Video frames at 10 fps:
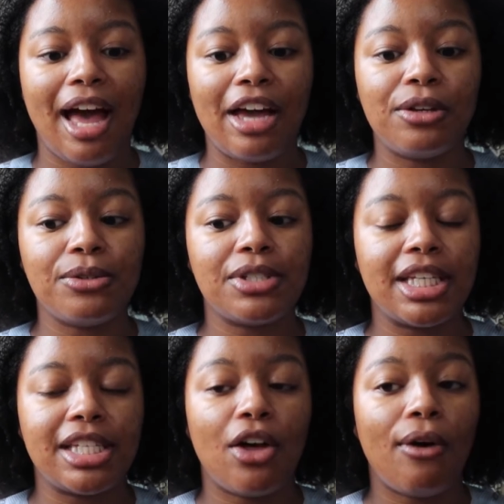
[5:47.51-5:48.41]
I usually
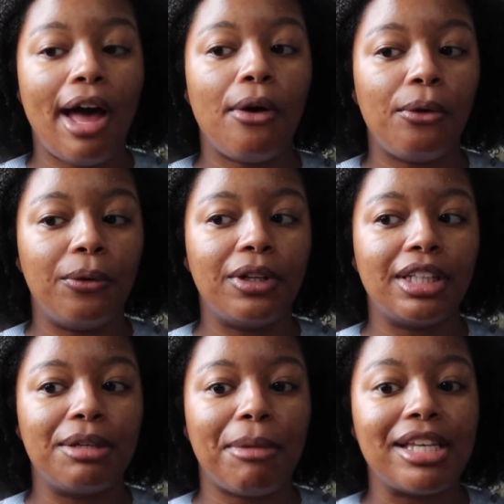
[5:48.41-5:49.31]
tell how
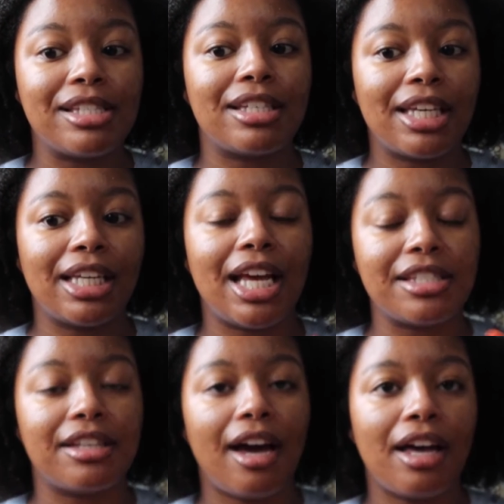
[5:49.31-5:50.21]
oily my skin
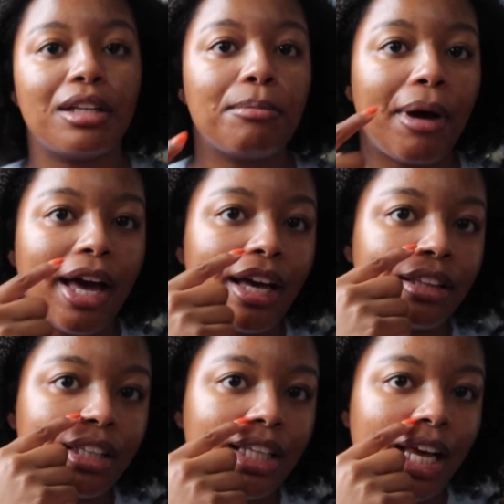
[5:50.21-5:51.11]
has gotten by
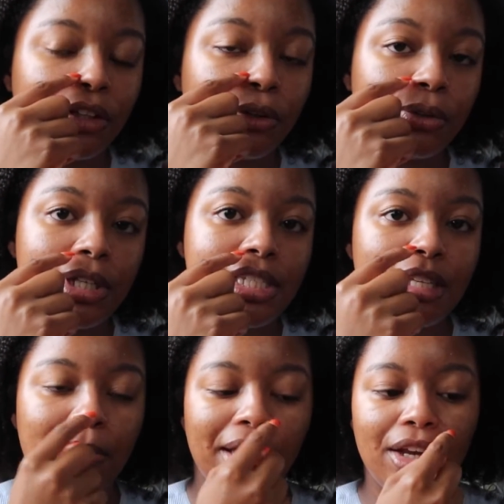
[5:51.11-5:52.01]
looking at the crease
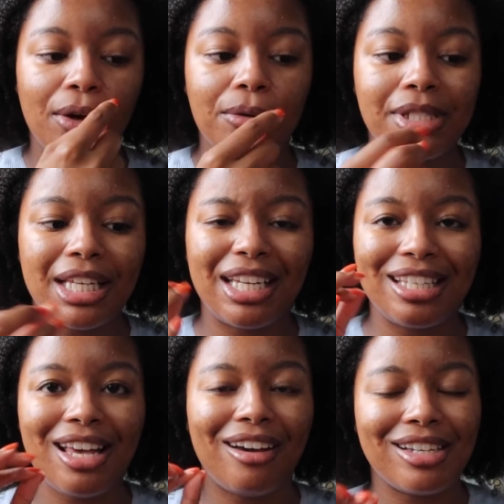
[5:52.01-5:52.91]
in my nose, and
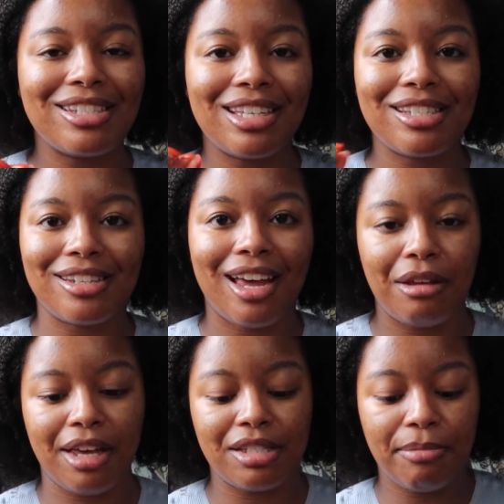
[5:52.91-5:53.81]
it honestly is not
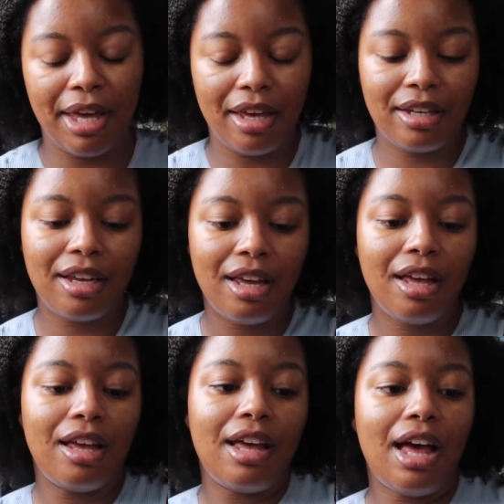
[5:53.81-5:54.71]
as bad.
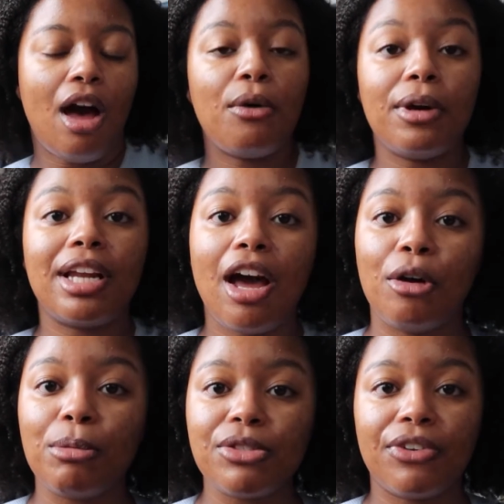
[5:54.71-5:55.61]
Oh, and I
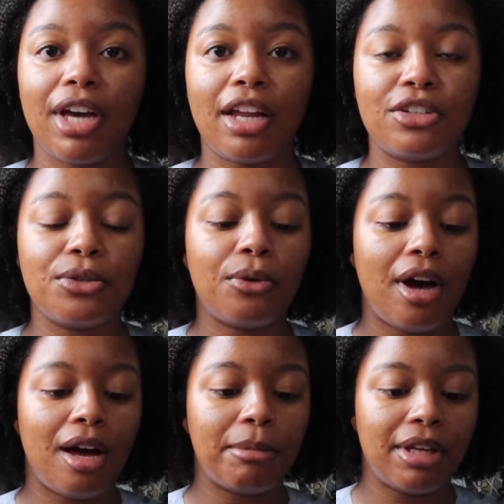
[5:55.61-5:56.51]
almost forgot to do
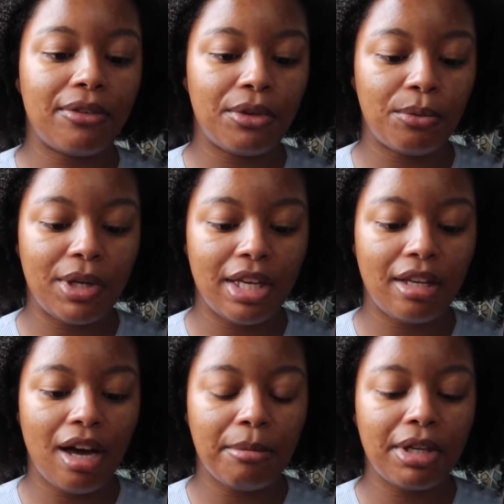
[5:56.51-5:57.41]
comment of the week.
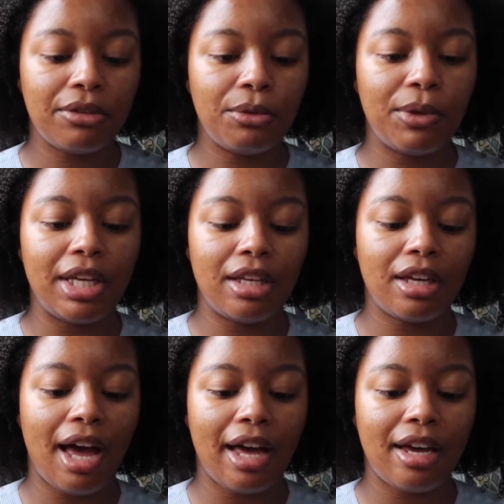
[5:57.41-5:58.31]
Comment of the
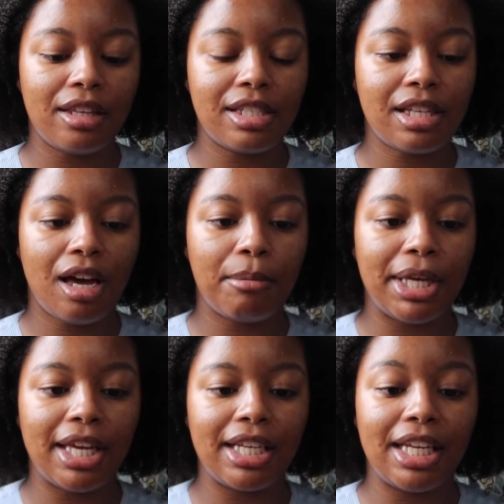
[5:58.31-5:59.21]
week, I got this
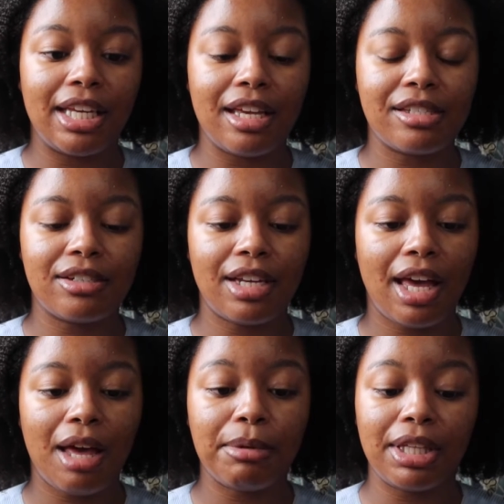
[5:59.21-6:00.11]
comment yesterday,
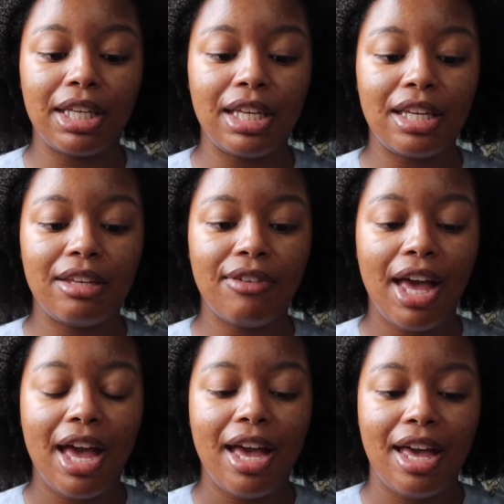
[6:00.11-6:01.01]
I believe,
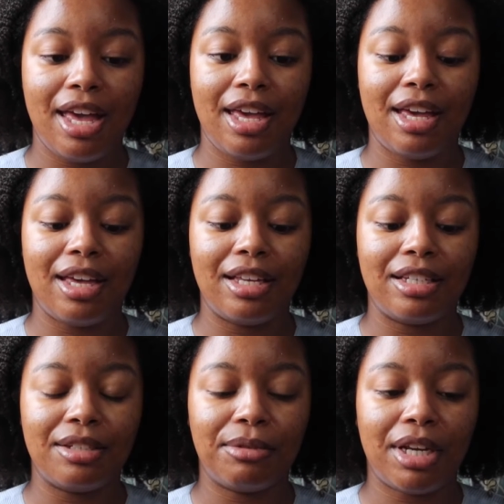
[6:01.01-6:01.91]

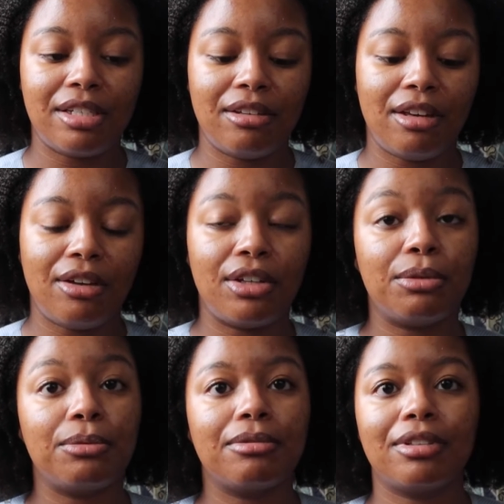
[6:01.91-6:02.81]
and when I tell y'all,